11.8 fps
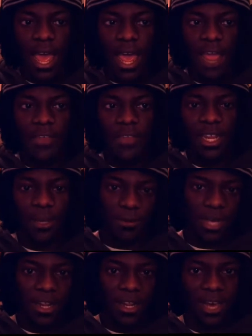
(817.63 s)
and then he would
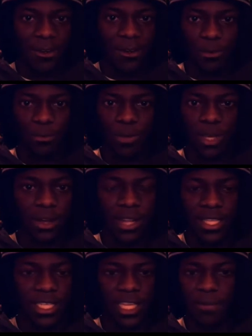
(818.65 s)
be at his house and would be on
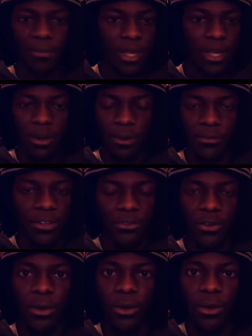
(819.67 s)
like TeamSpeak or
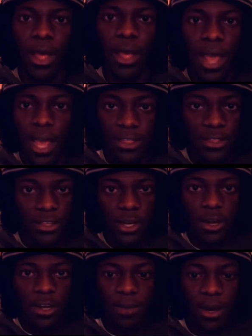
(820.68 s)
Ventrilo and just
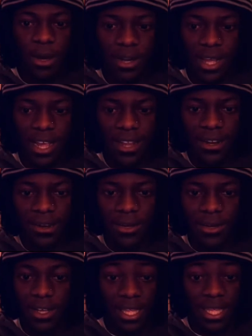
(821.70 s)
talking about it, and
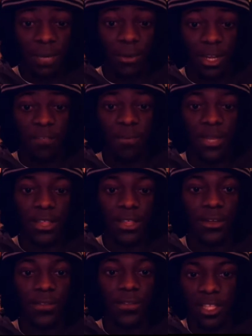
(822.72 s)
because he would explain
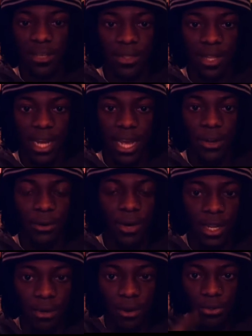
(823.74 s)
certain things to me that I had no
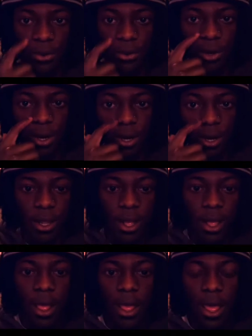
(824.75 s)
idea what was going on,
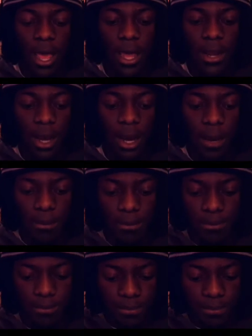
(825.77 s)
and